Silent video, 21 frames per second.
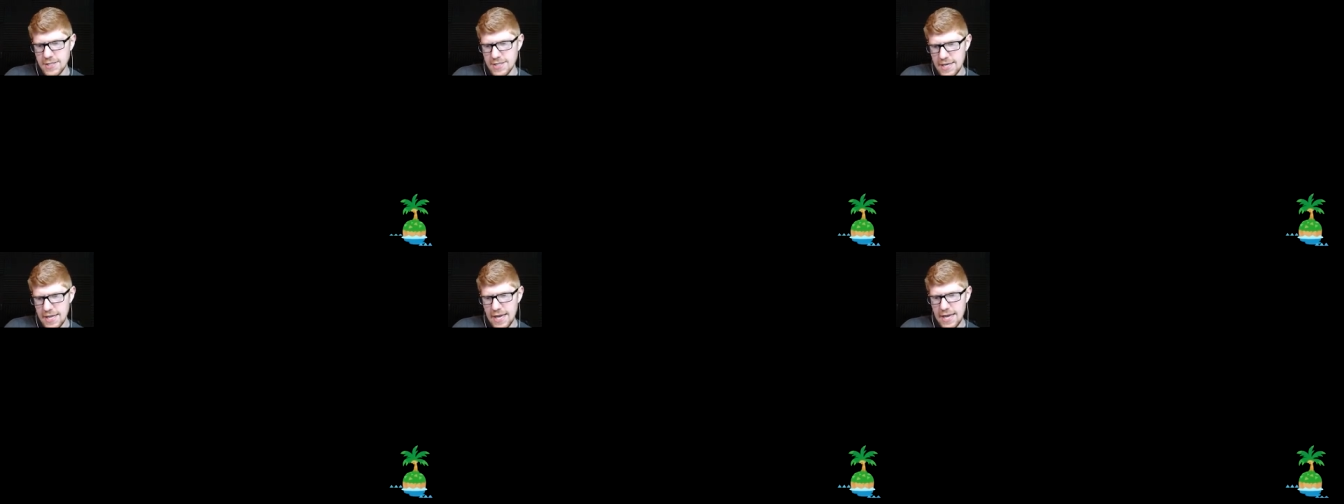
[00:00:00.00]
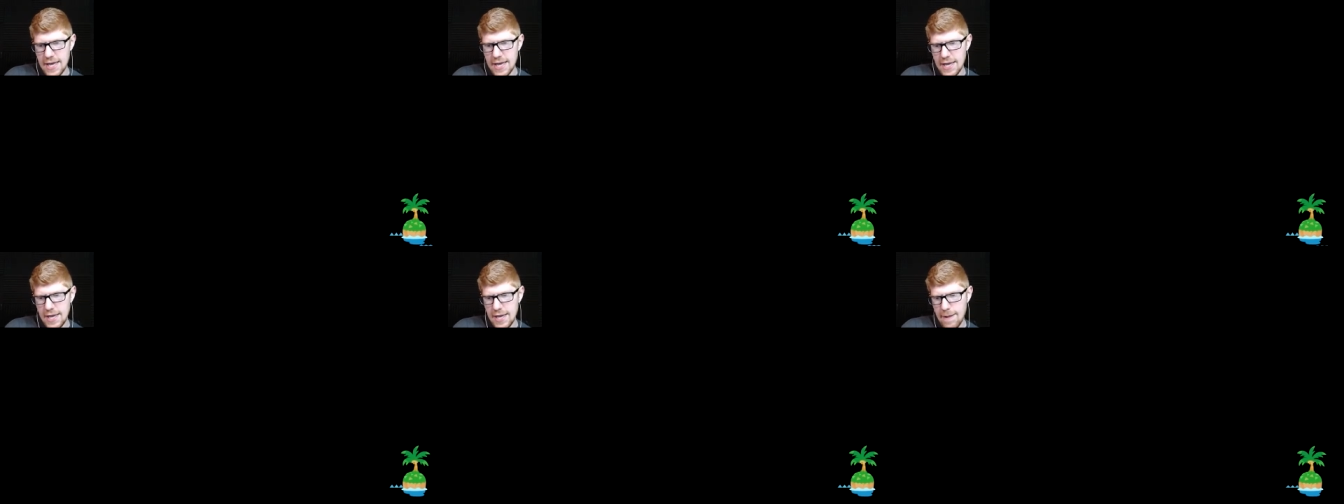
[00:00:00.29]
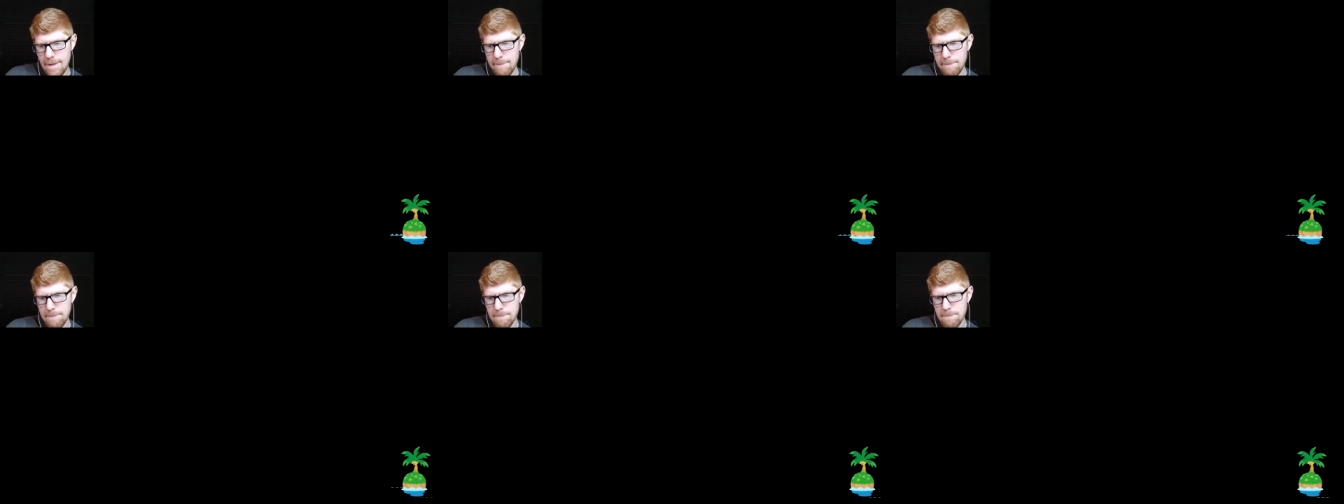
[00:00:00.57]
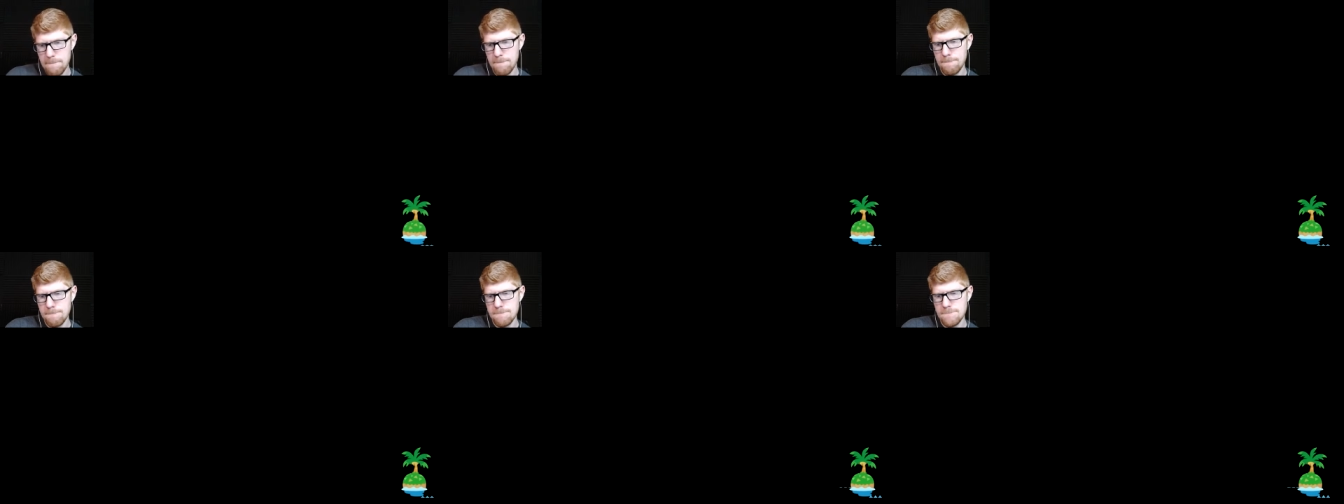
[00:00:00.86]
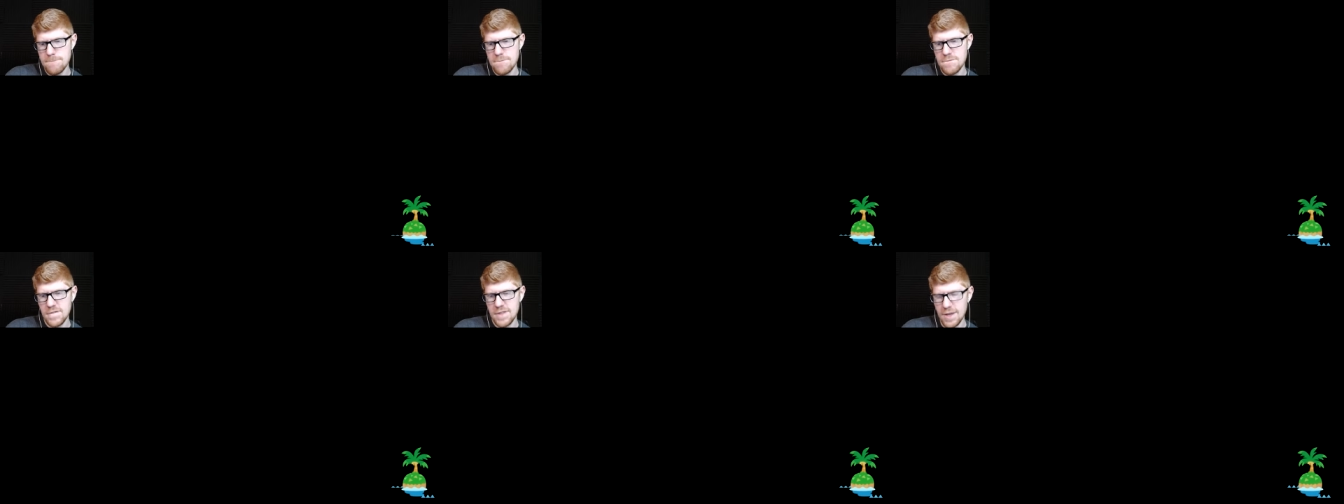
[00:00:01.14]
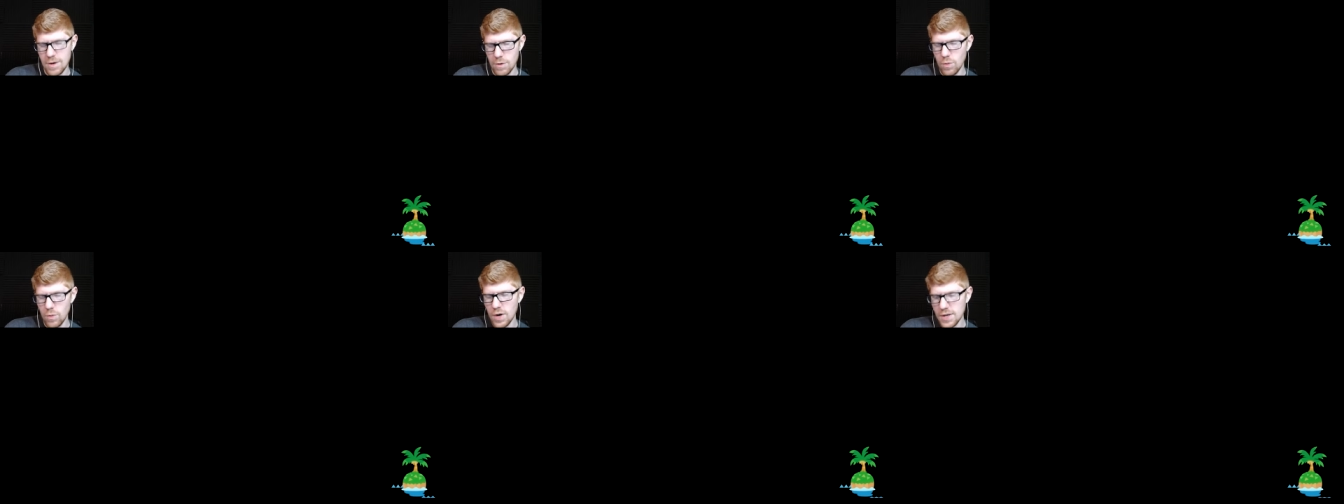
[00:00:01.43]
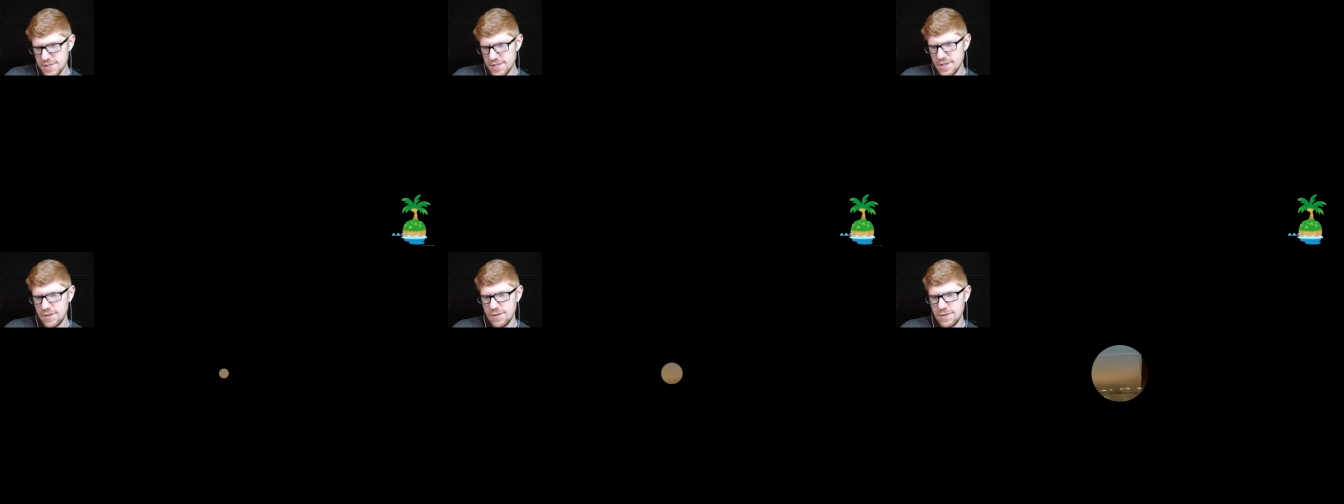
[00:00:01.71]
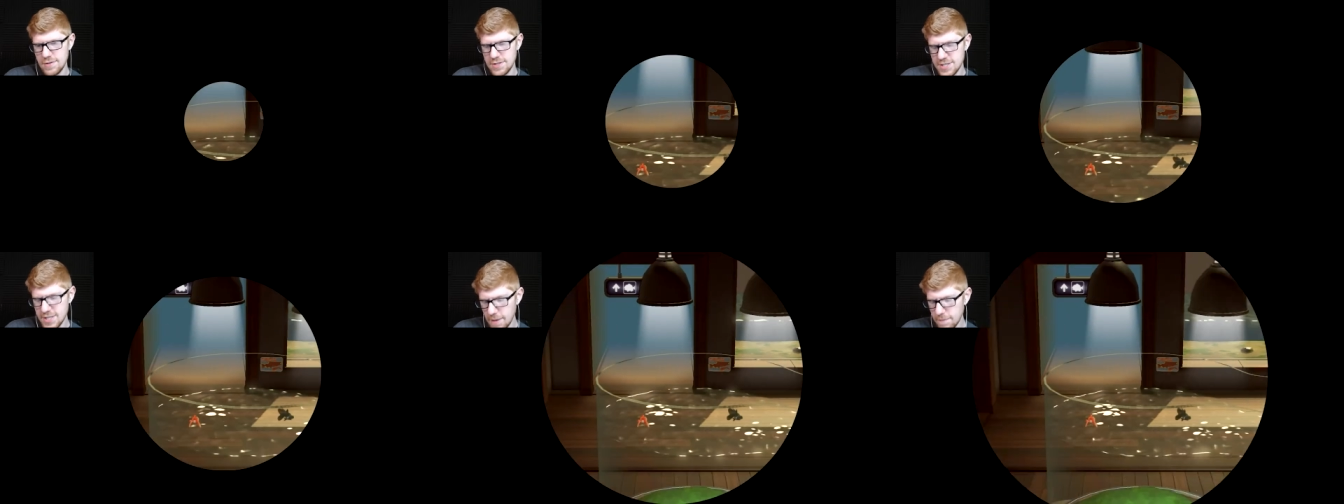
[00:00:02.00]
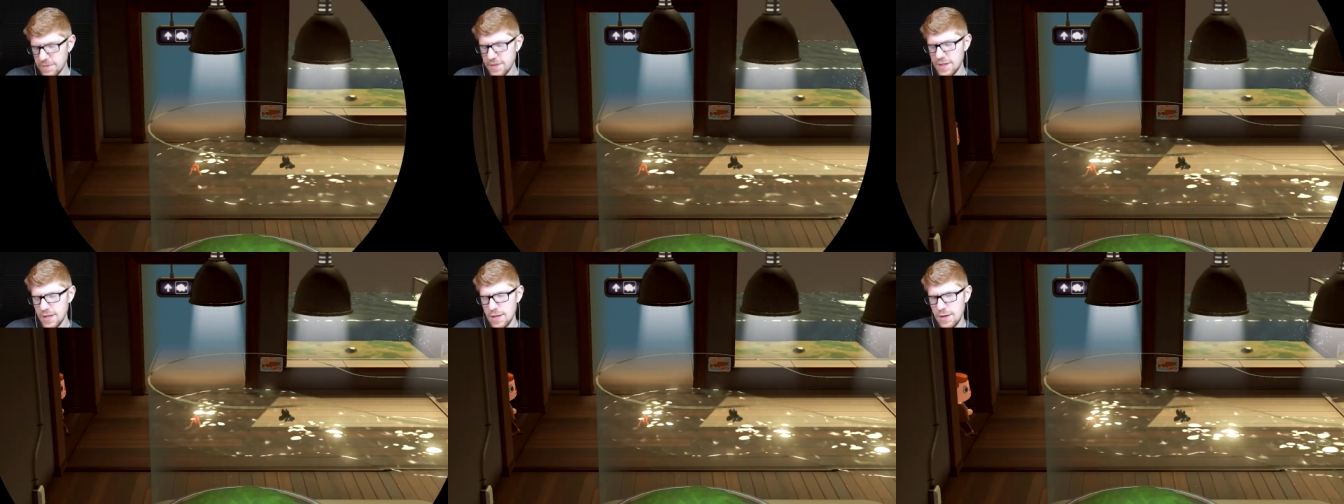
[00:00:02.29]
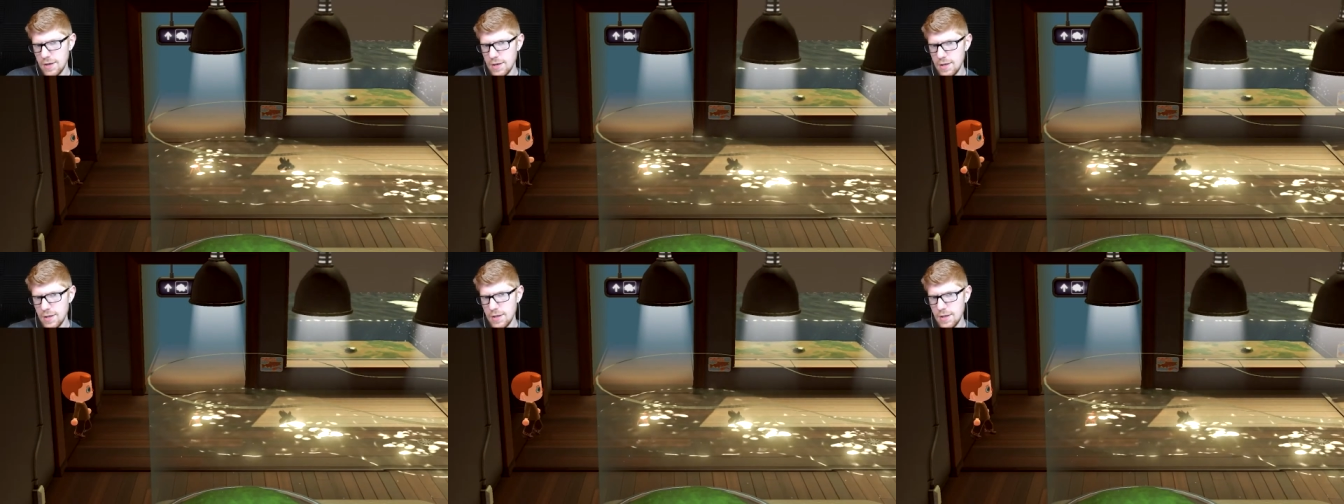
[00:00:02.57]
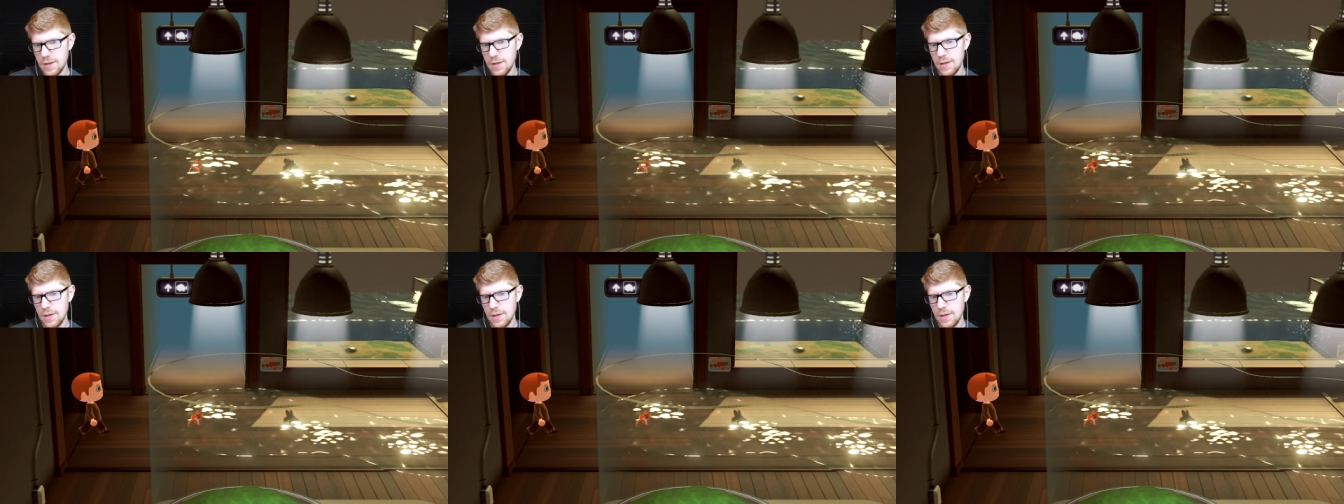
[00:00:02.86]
deny that it wasn't something